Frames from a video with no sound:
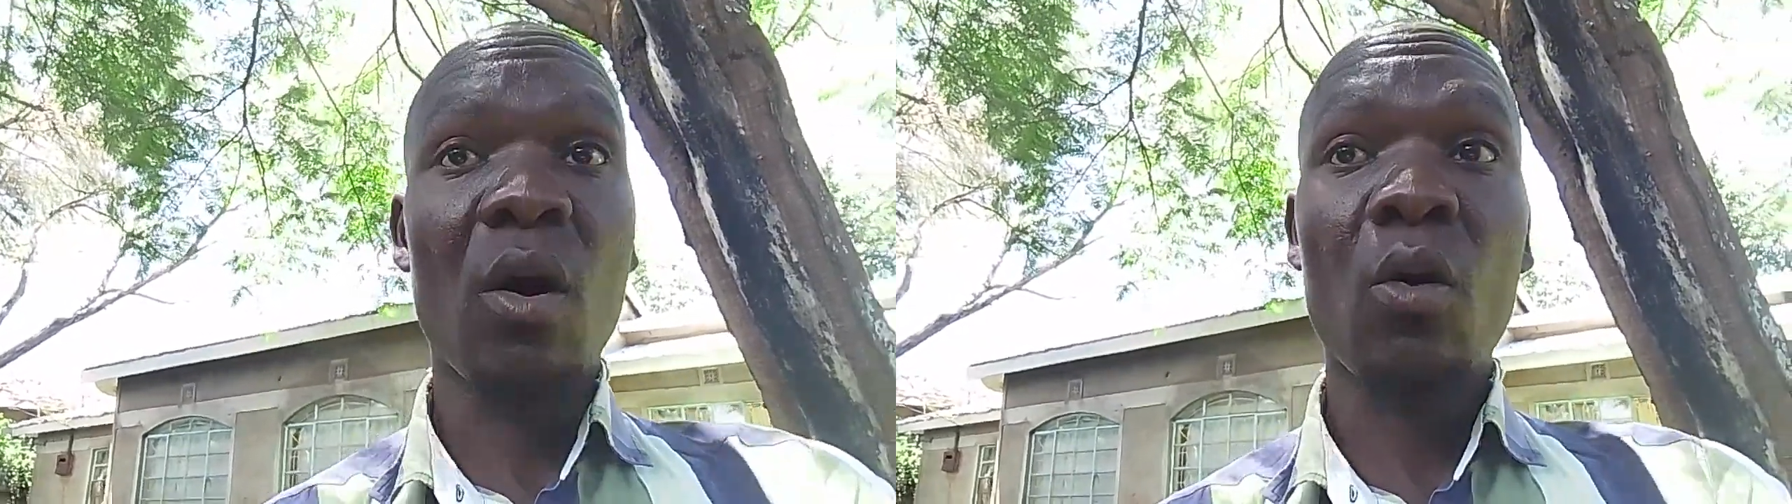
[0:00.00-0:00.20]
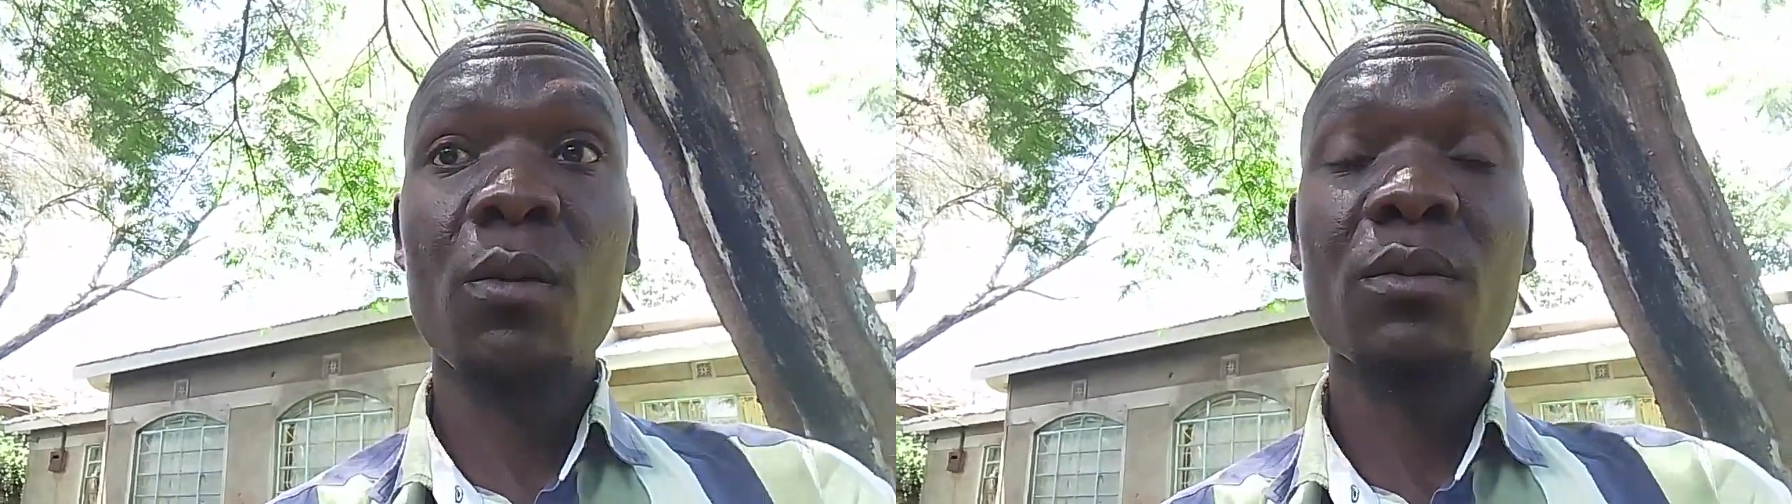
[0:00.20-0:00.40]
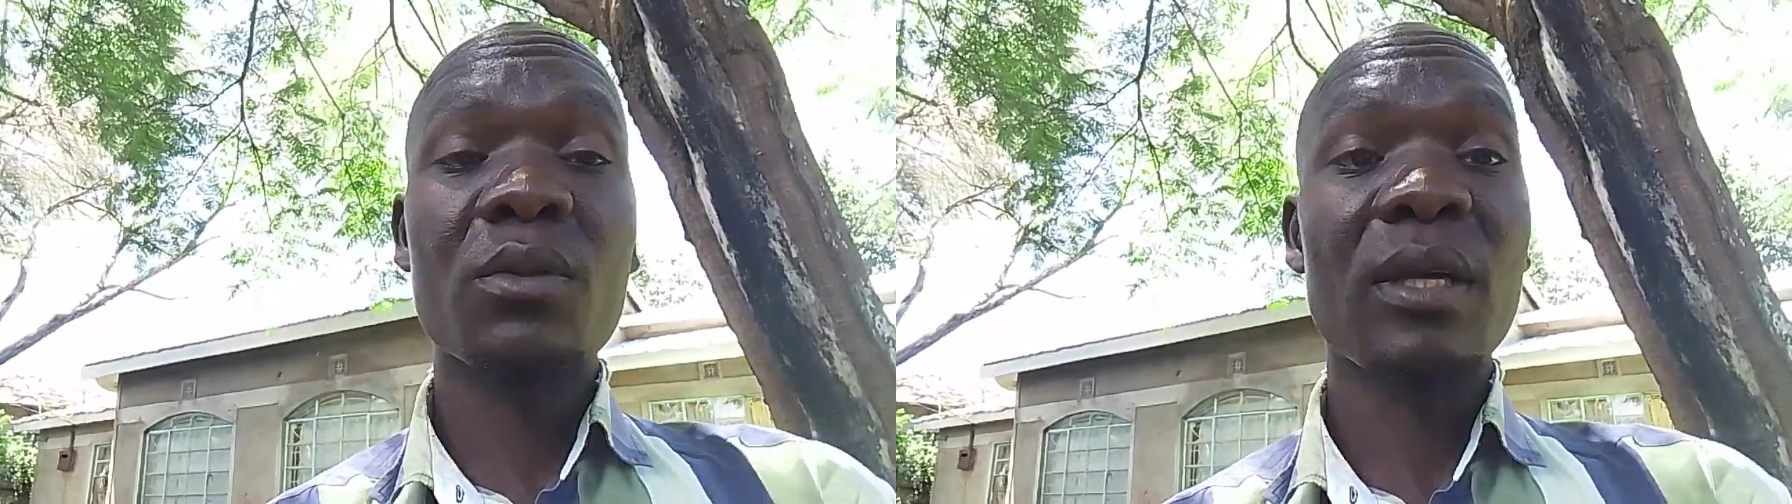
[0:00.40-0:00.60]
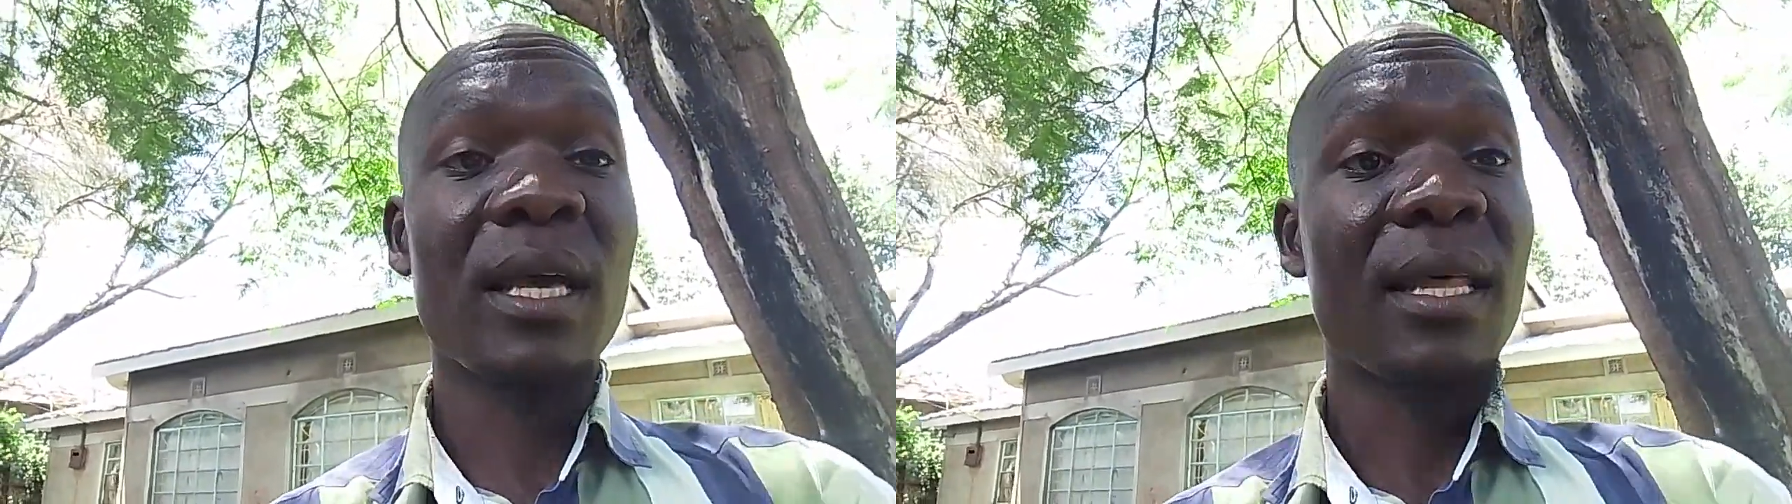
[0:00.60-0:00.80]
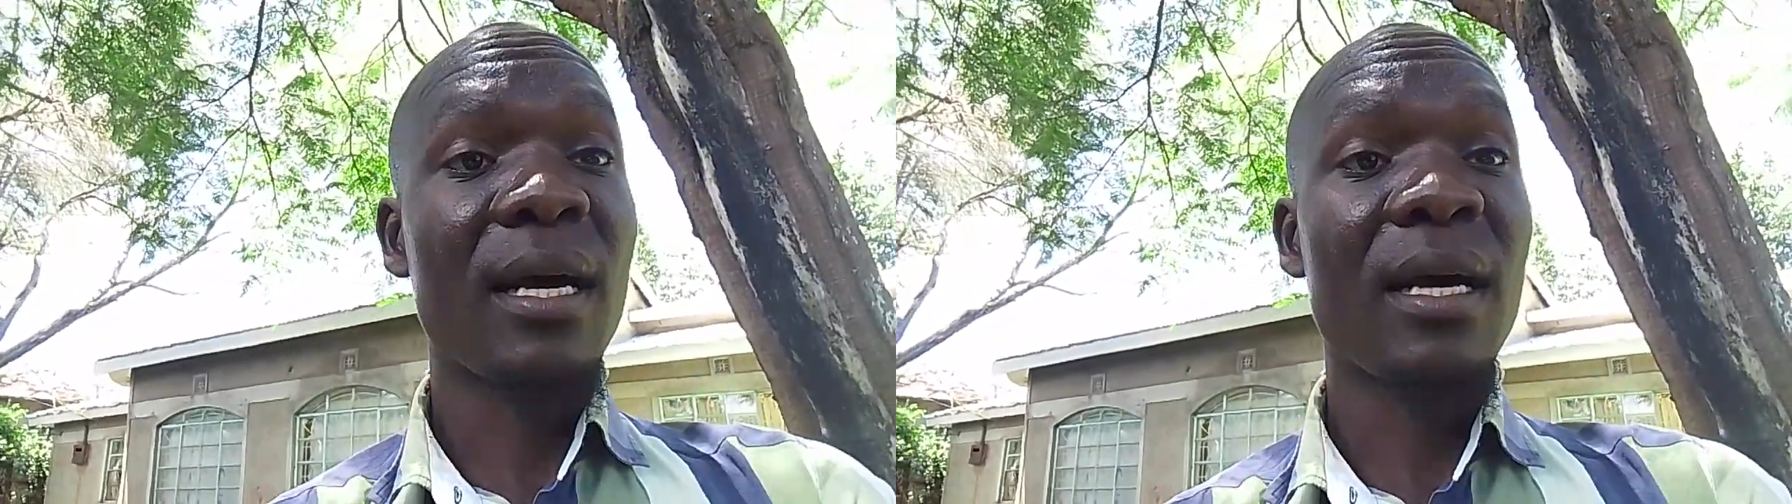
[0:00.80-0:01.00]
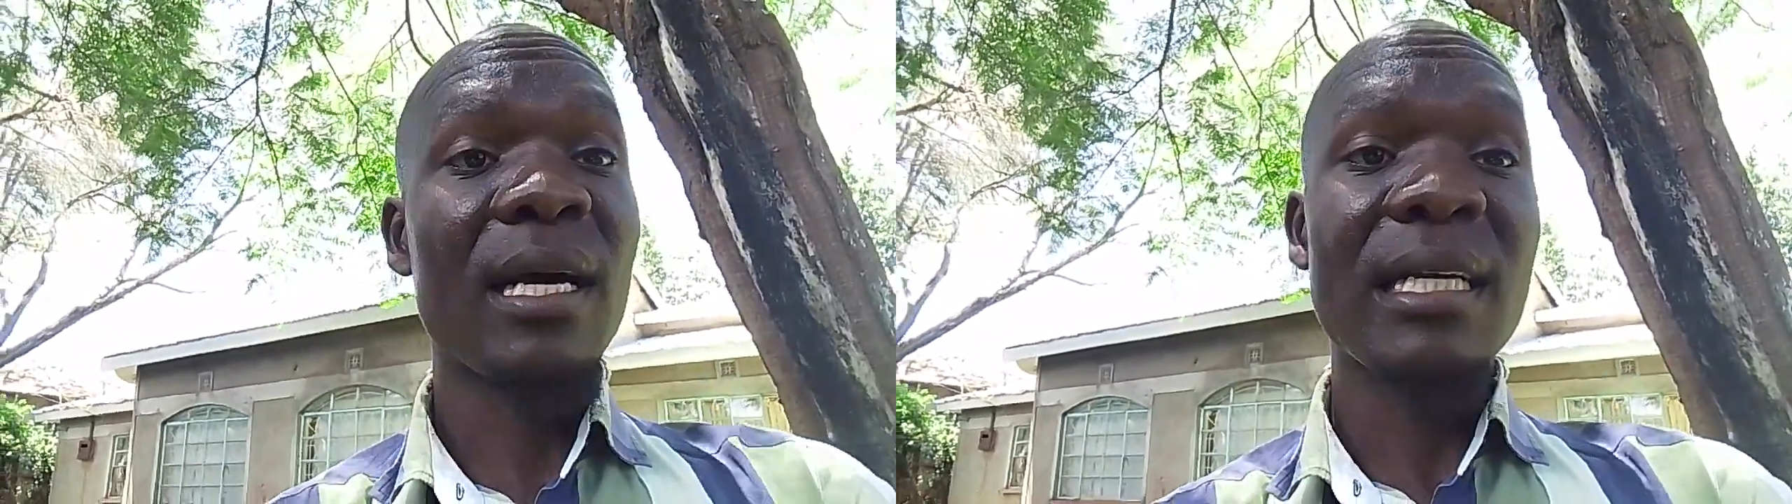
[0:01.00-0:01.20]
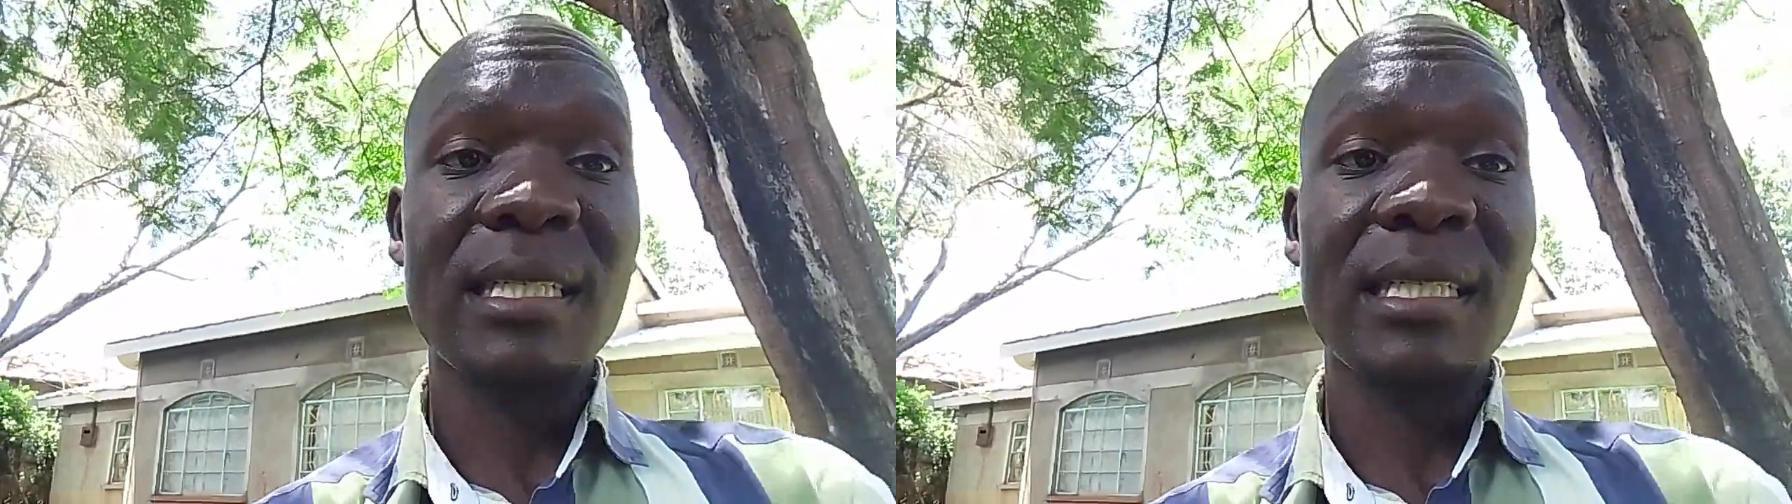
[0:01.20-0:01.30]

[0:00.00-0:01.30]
our homes, either